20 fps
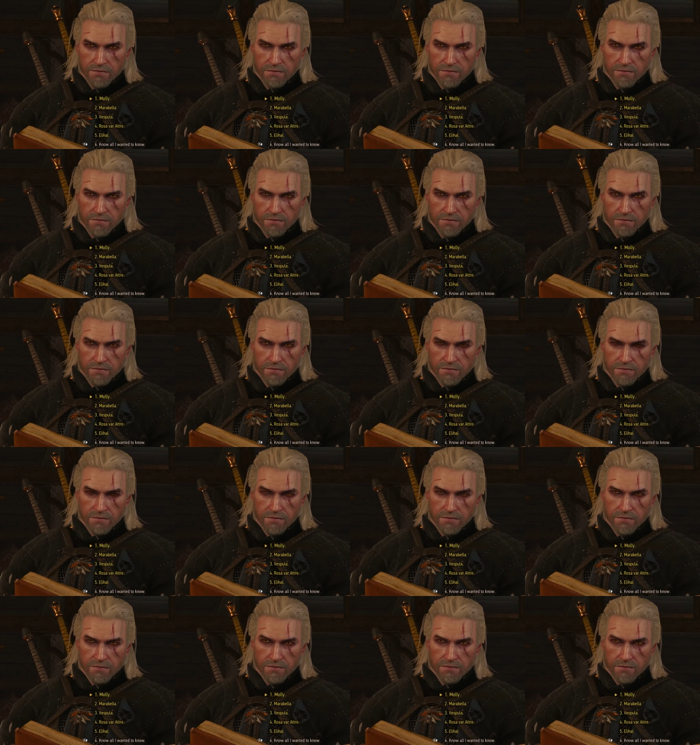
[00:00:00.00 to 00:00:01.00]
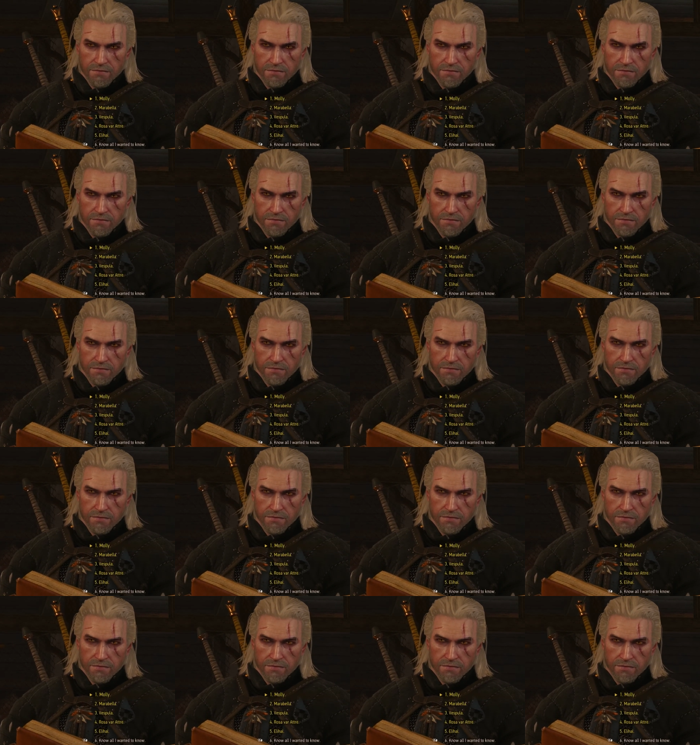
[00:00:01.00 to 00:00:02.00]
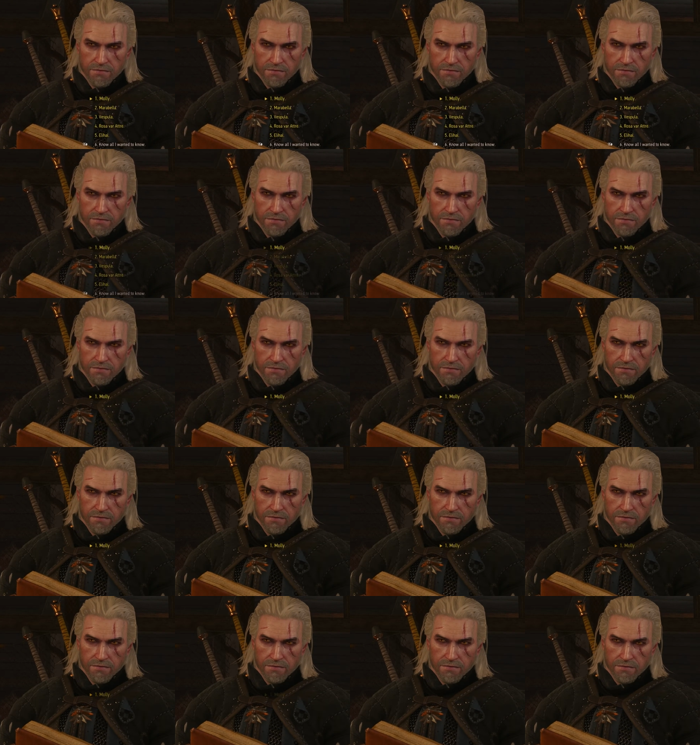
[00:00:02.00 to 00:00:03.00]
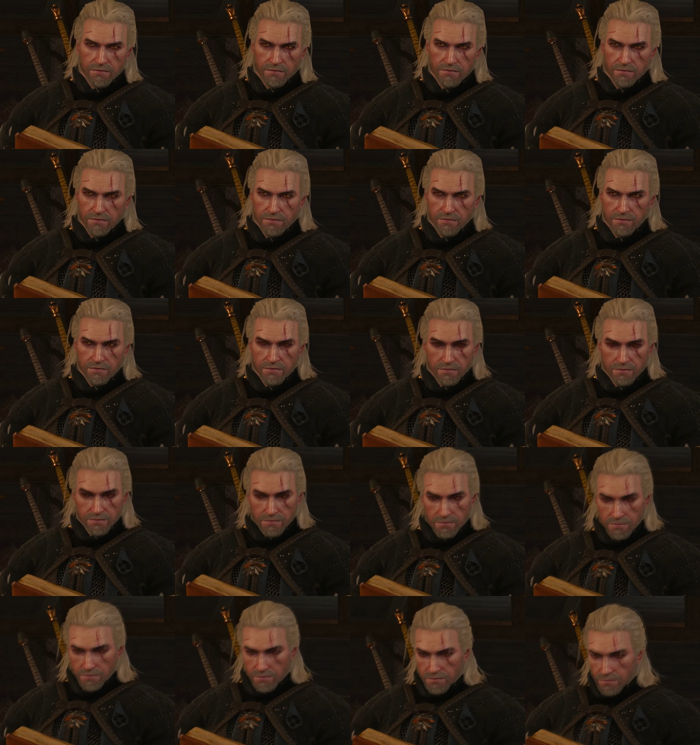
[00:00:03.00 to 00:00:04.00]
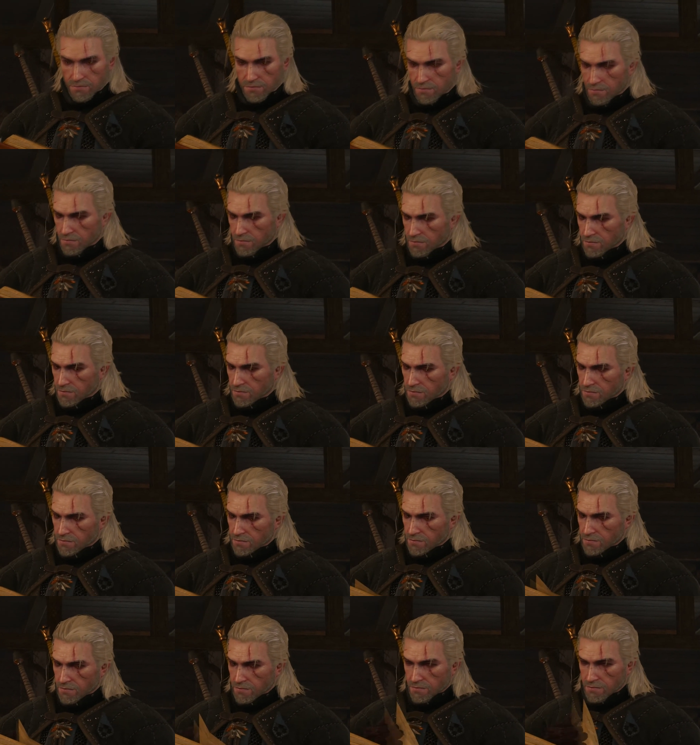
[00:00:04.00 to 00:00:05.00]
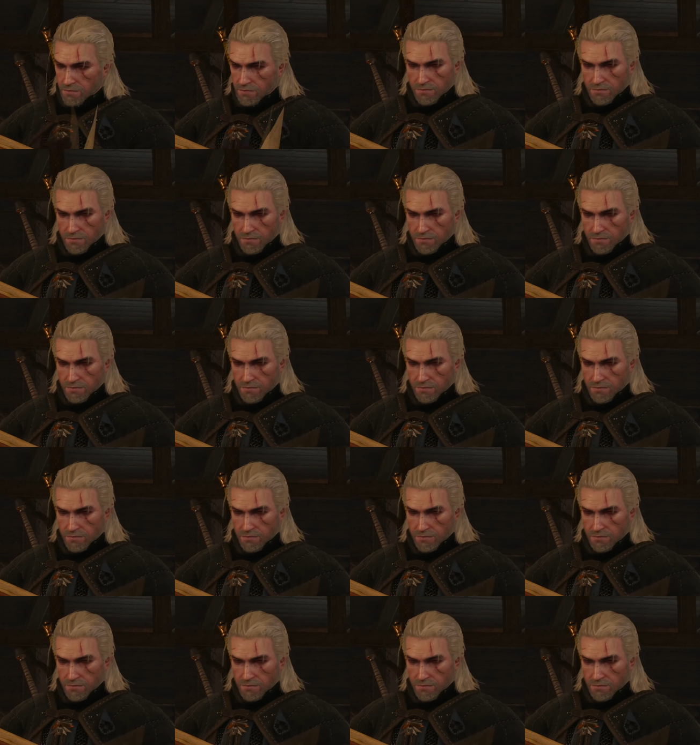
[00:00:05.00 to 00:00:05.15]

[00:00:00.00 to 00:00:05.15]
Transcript: Nobody speaks.